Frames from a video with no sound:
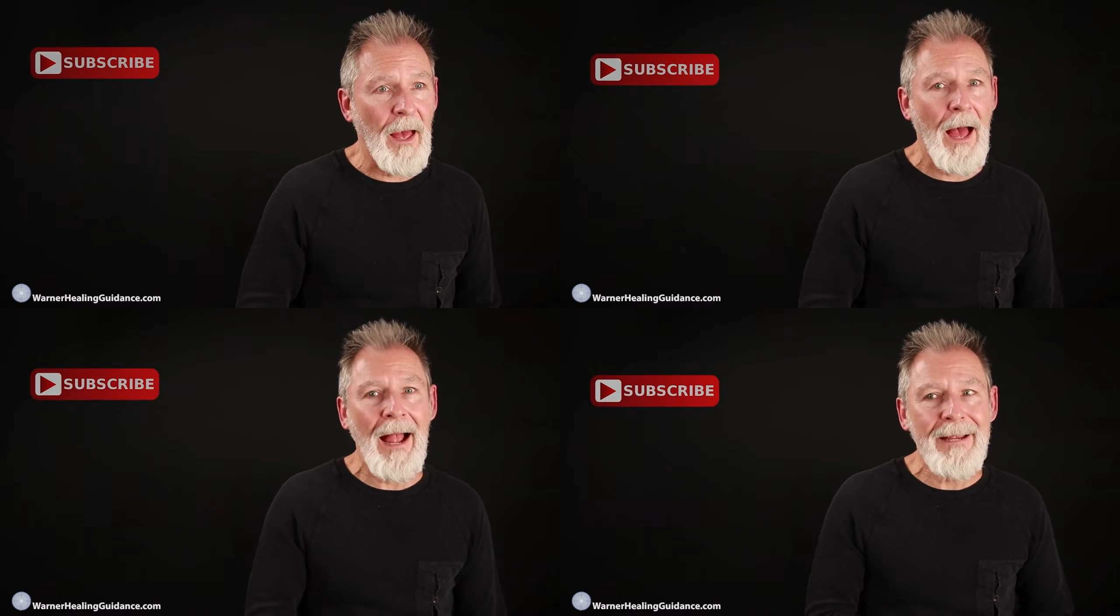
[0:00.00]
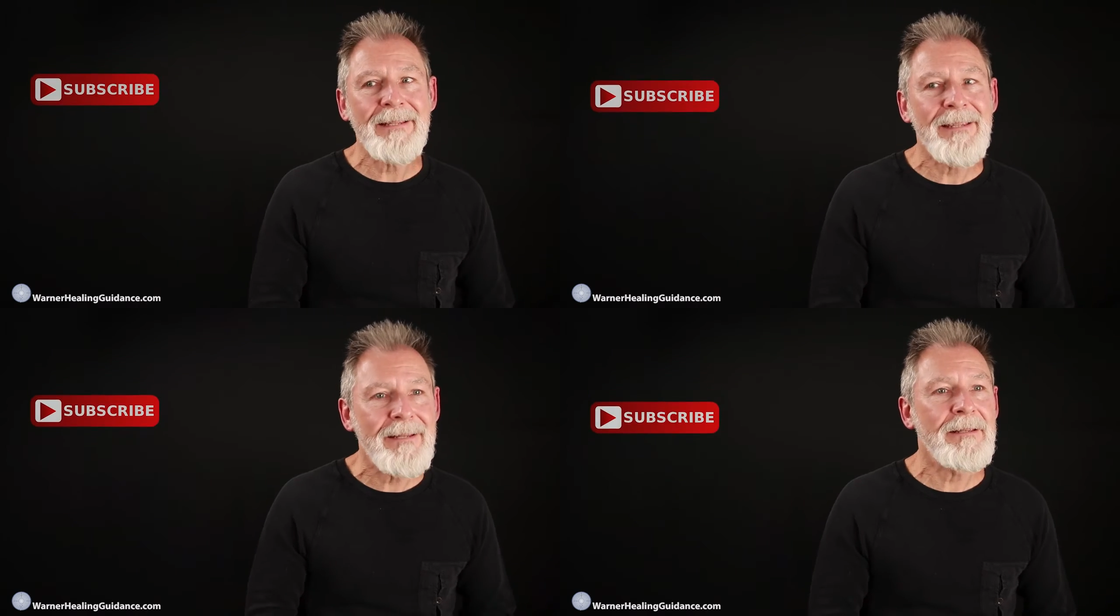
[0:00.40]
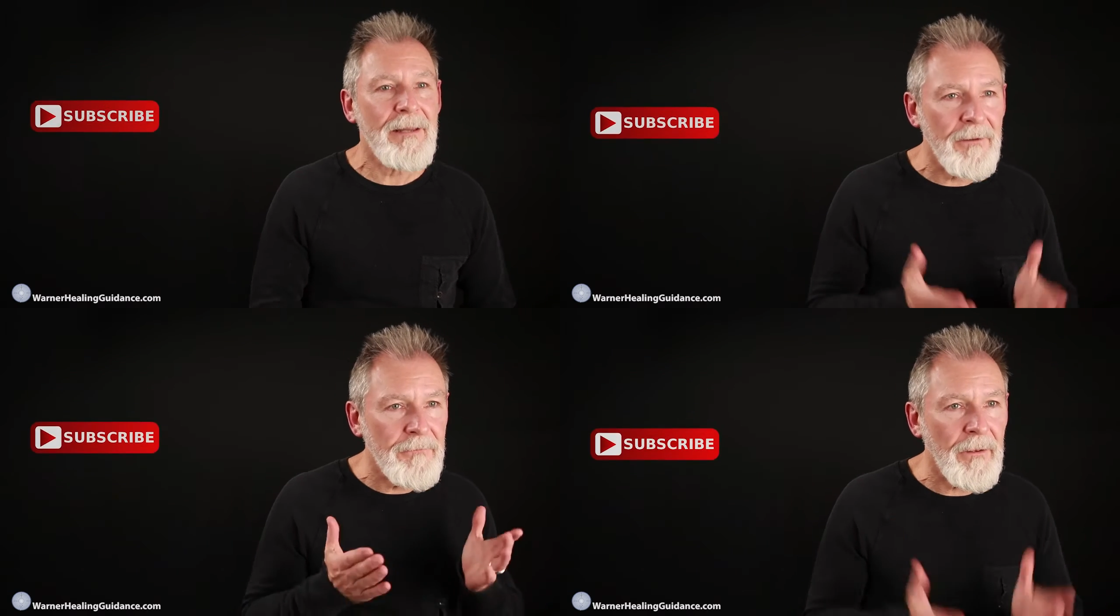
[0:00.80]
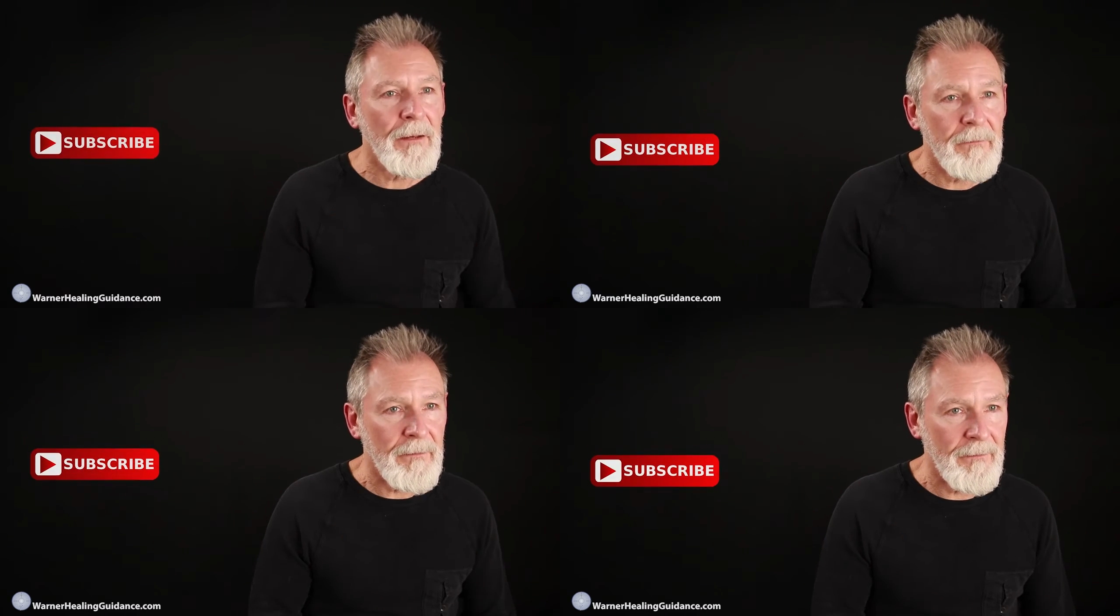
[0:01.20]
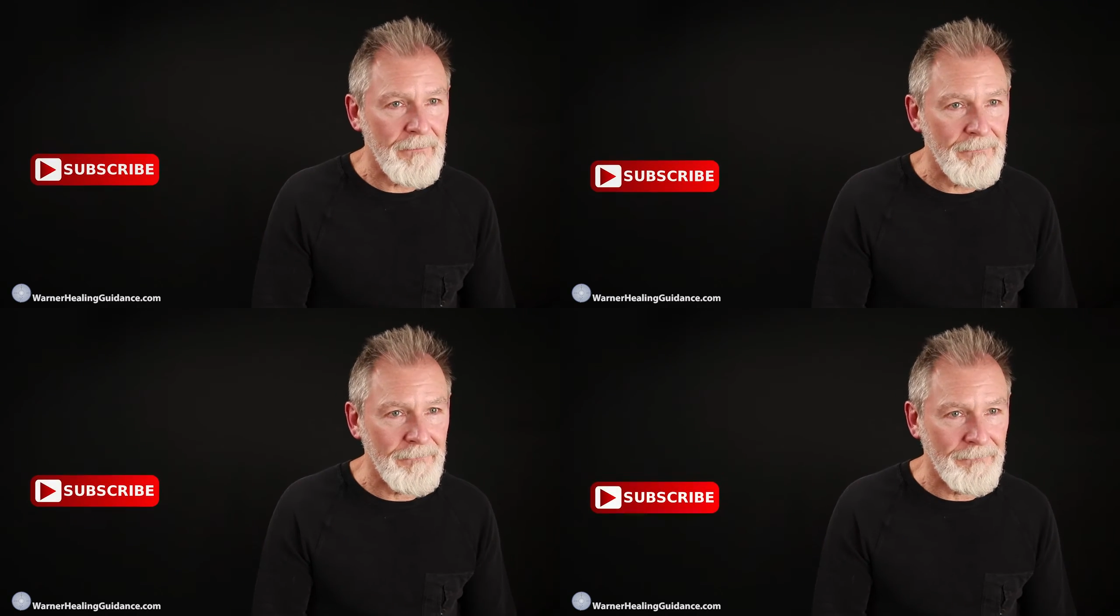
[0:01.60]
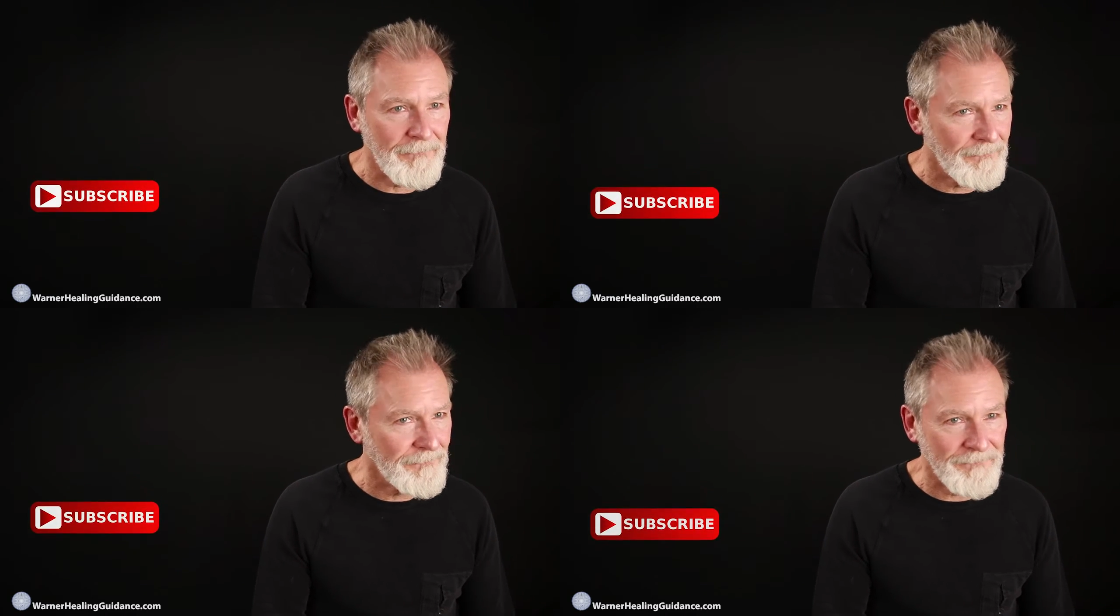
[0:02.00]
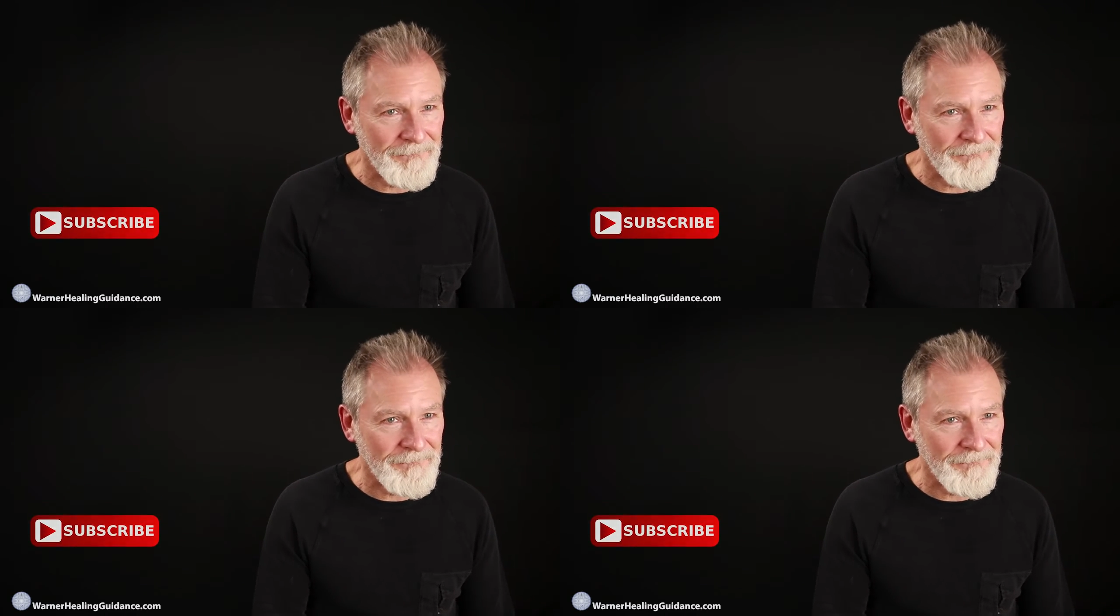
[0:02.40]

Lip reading: I didn't invent it.